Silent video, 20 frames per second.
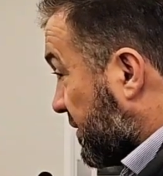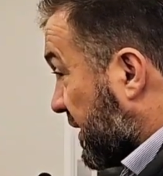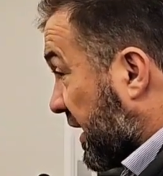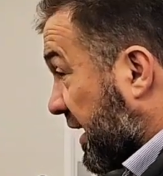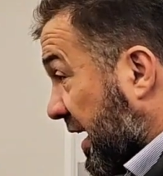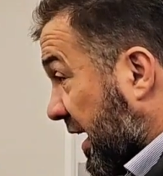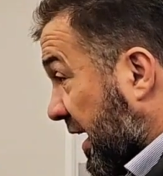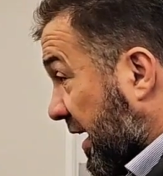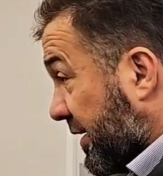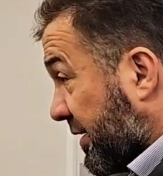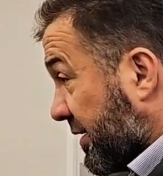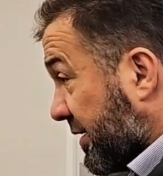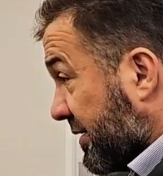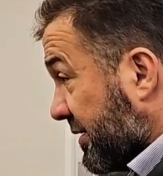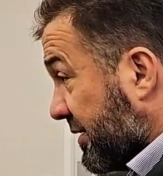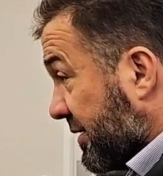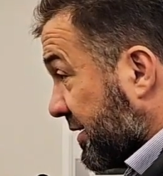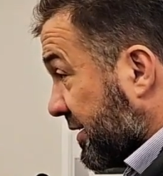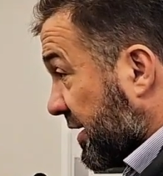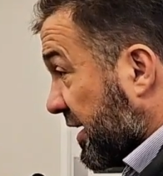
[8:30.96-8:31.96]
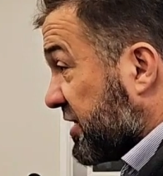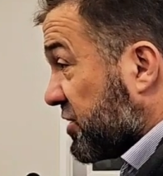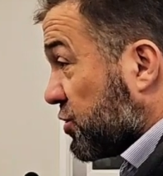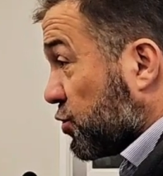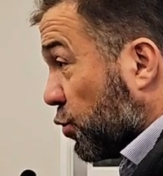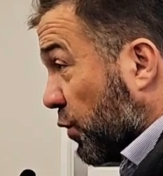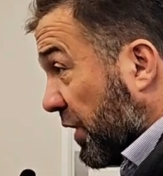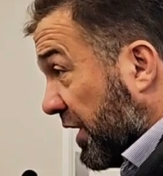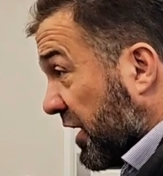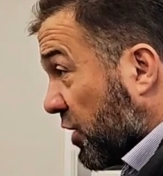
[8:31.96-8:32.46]
the car,
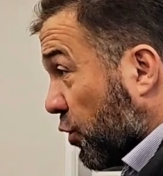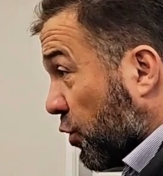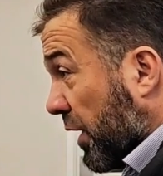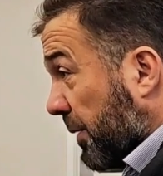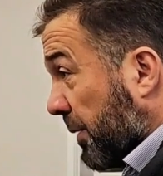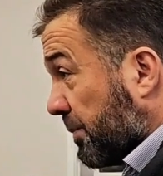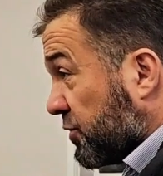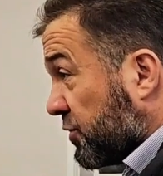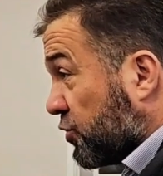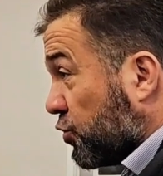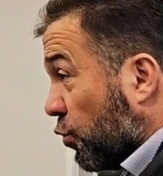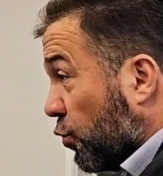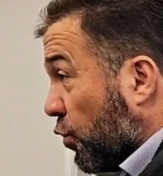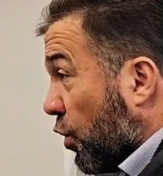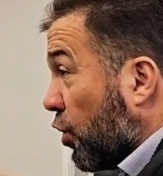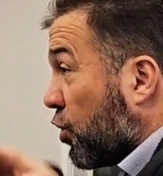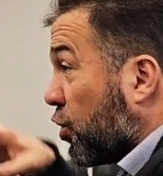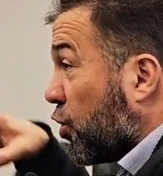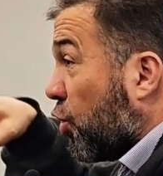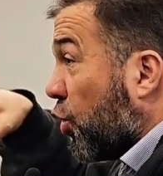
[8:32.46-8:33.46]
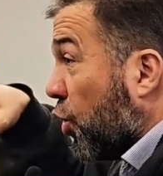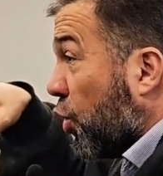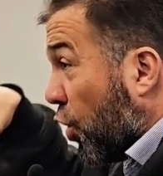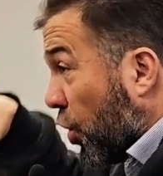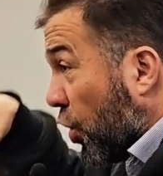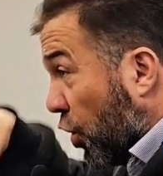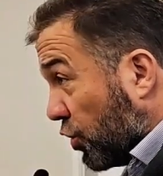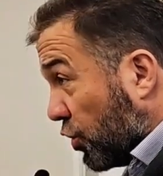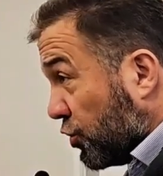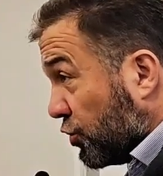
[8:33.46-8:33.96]
it's well equipped to walk
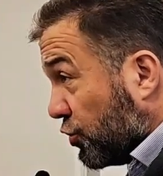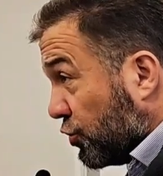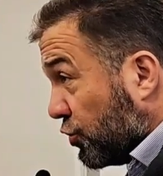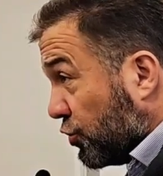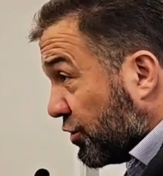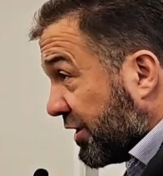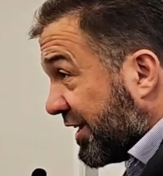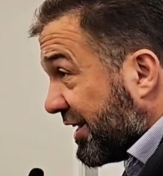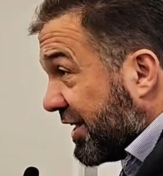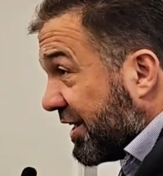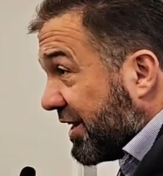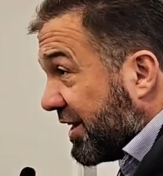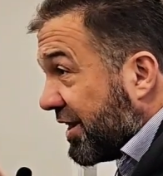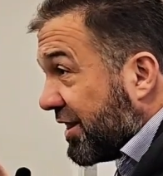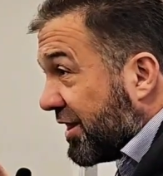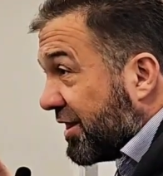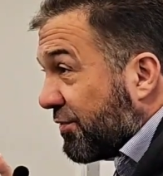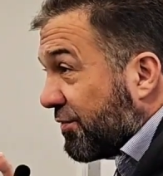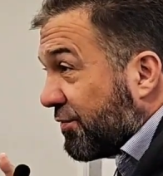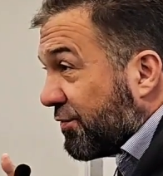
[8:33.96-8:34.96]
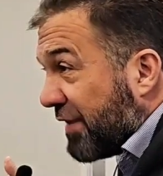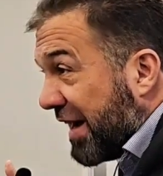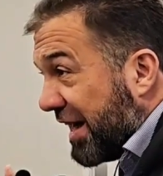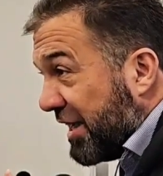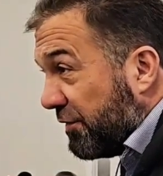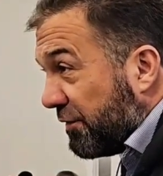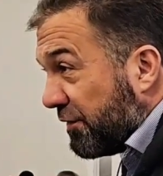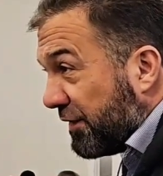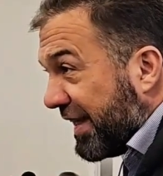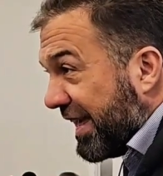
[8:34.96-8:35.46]
on the
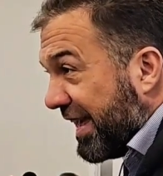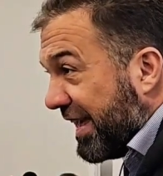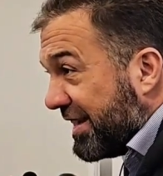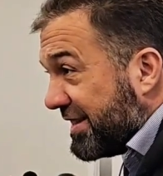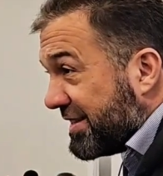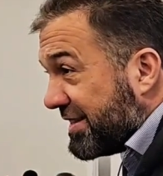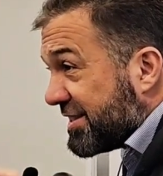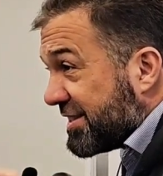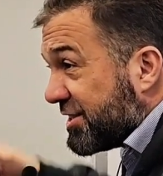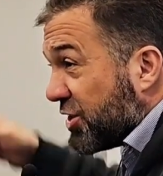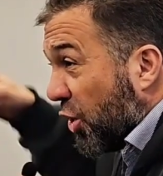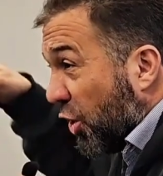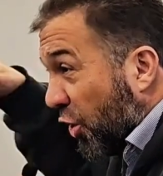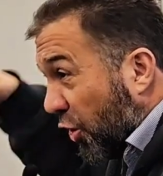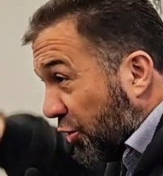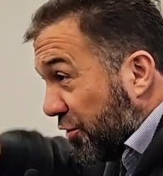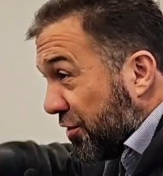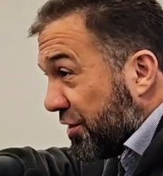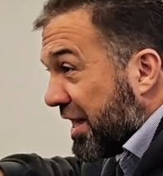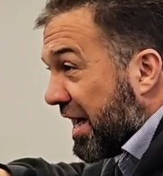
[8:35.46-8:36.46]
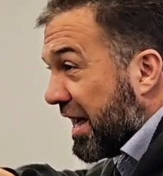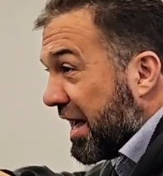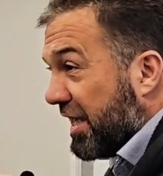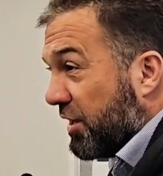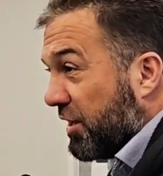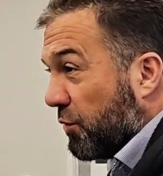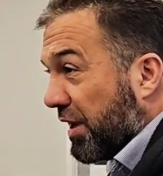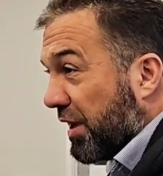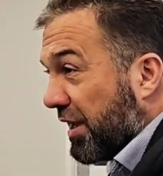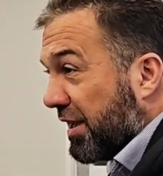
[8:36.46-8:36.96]
five lanes on the
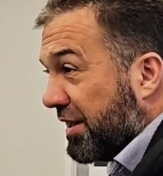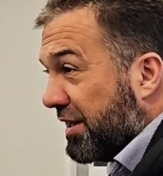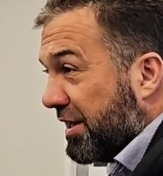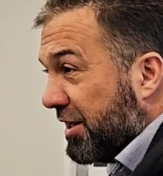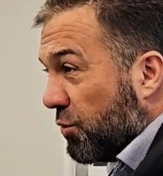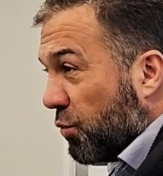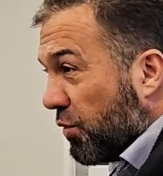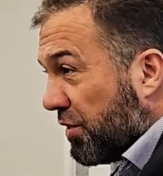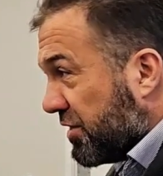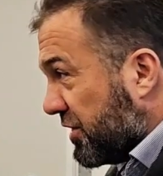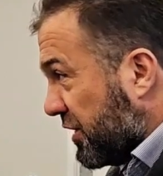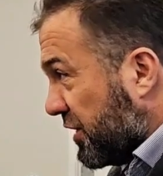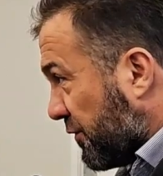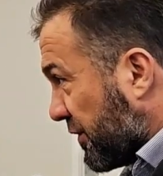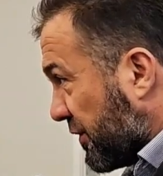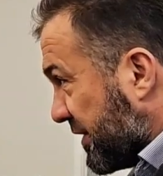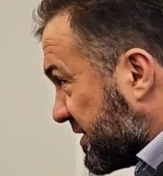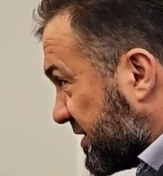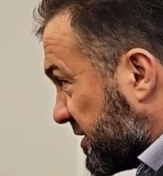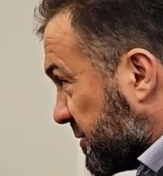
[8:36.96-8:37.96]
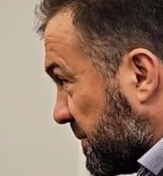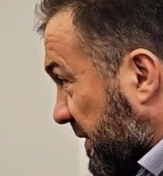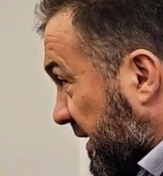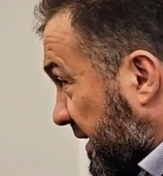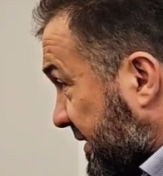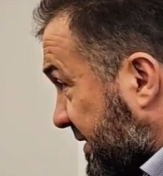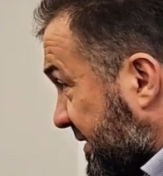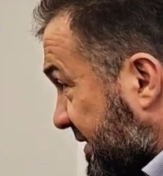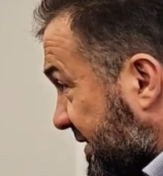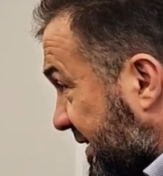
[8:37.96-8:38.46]
highway with different
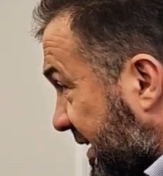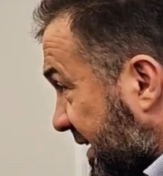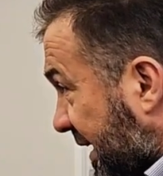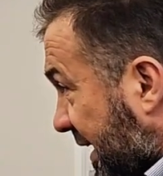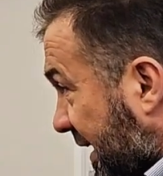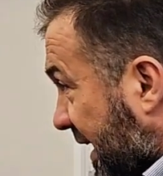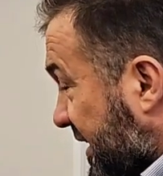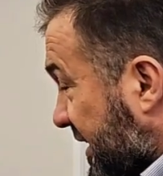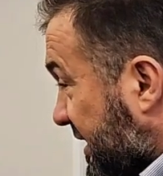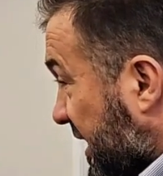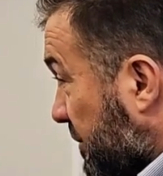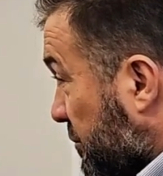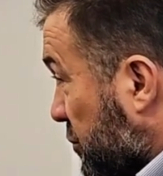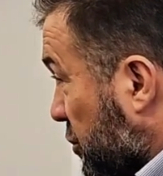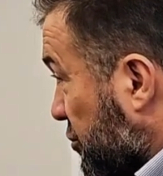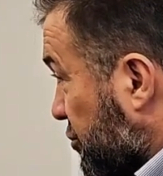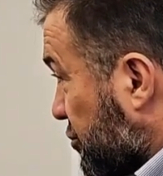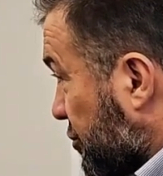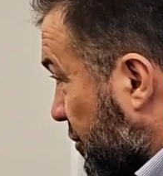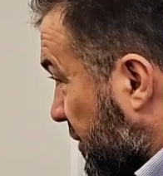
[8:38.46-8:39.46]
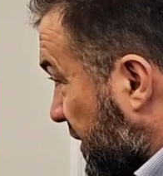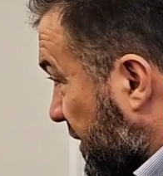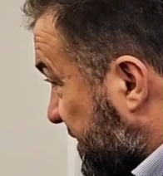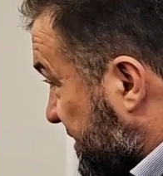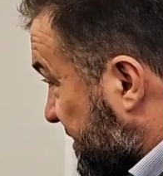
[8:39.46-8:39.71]
speeds, and I'm controlling